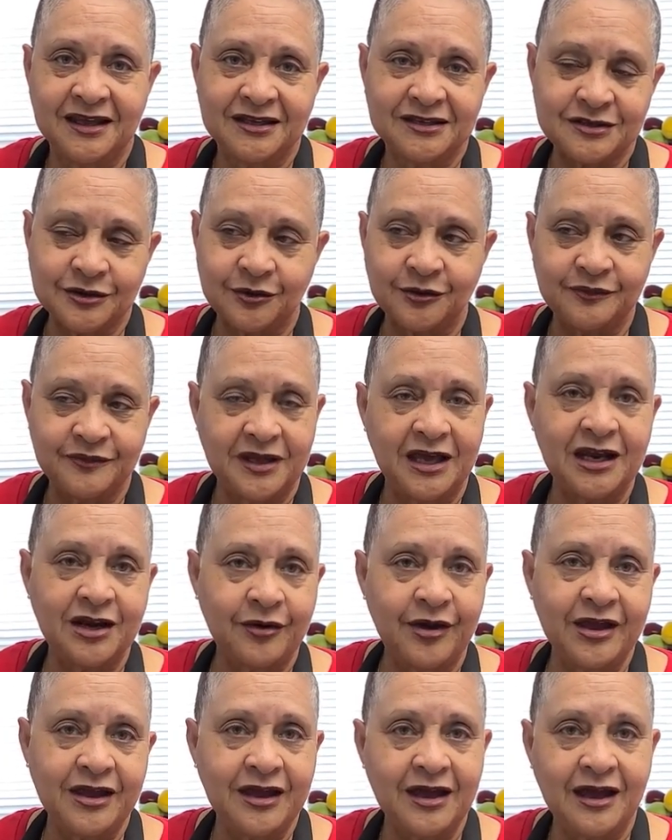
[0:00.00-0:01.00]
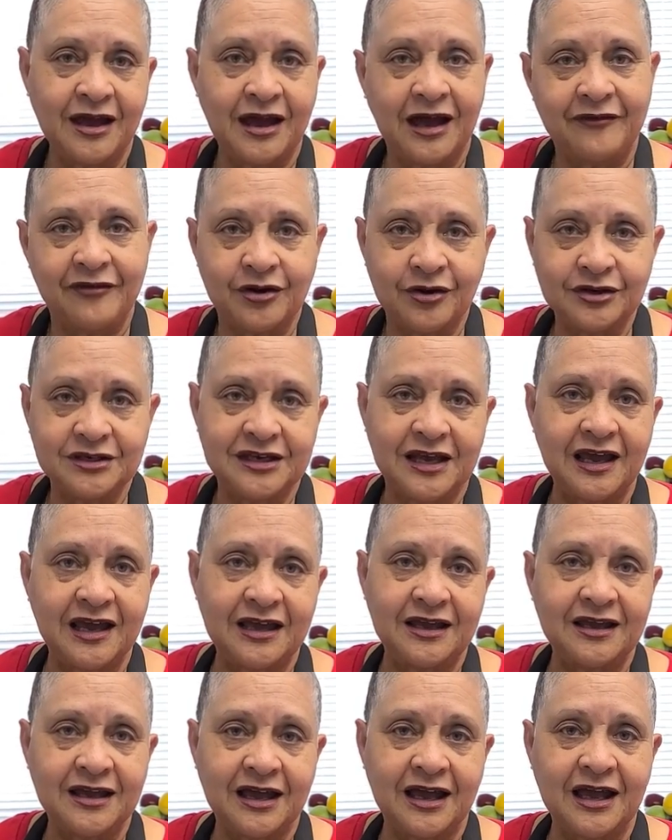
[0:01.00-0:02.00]
So anyway, have a good
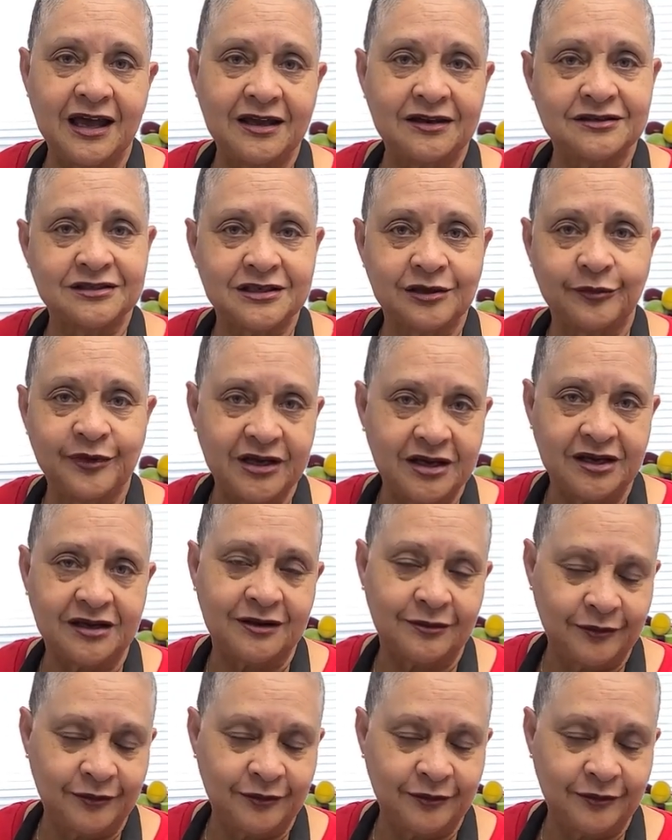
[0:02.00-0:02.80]
day until we